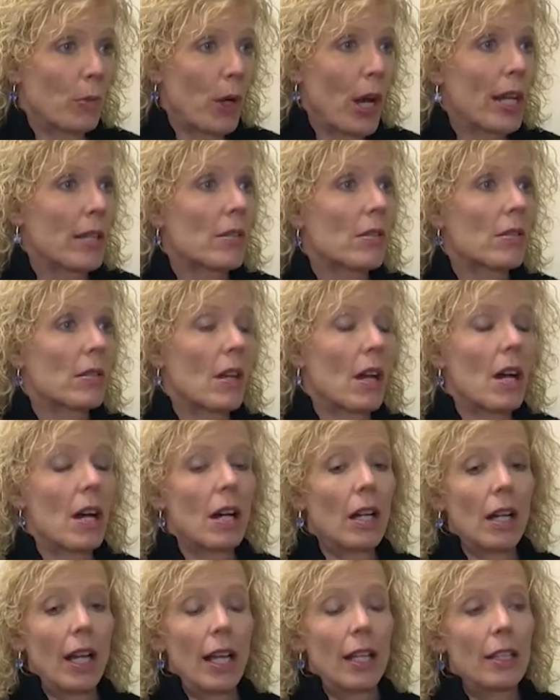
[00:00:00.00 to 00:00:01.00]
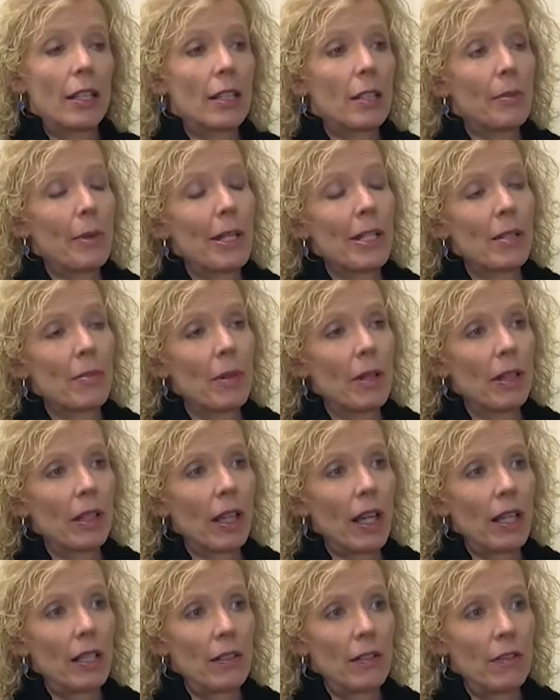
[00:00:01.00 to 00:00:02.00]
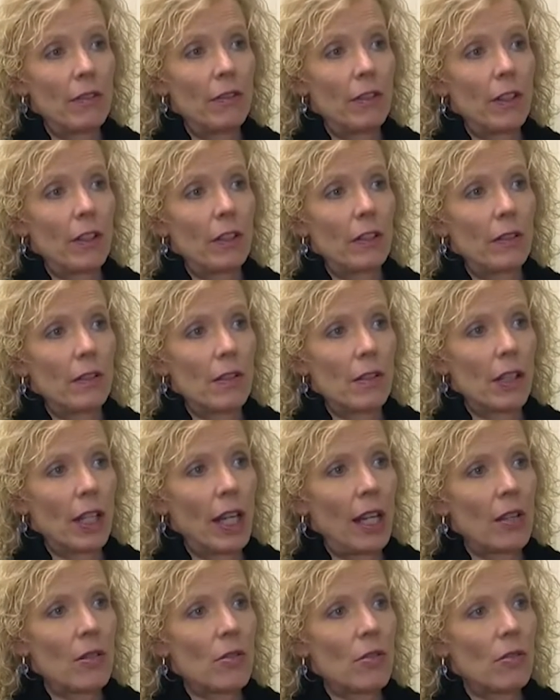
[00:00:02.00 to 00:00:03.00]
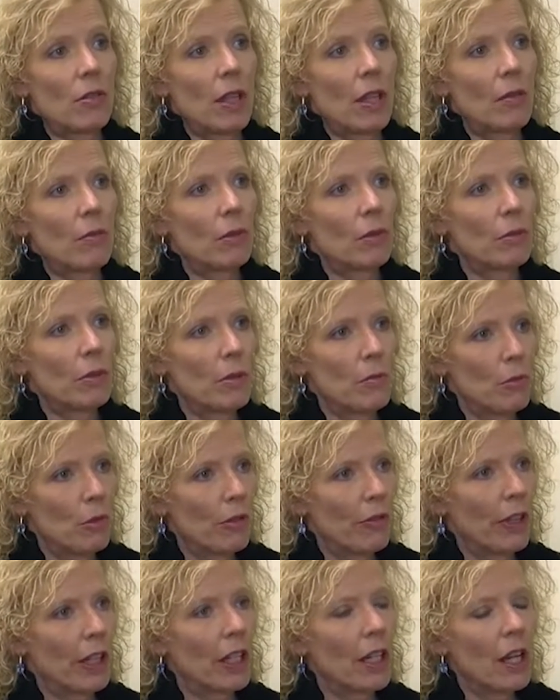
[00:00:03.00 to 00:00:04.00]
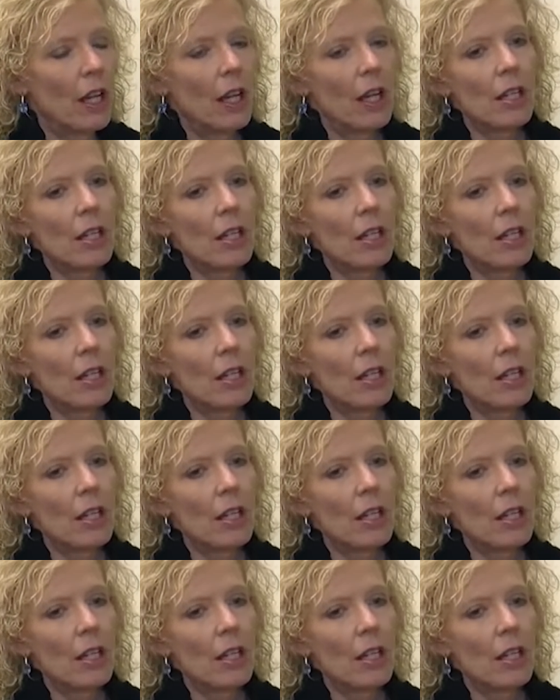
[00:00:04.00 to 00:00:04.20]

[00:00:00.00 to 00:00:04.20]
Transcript: breasts, and it depends upon the kind of cancer that we're removing.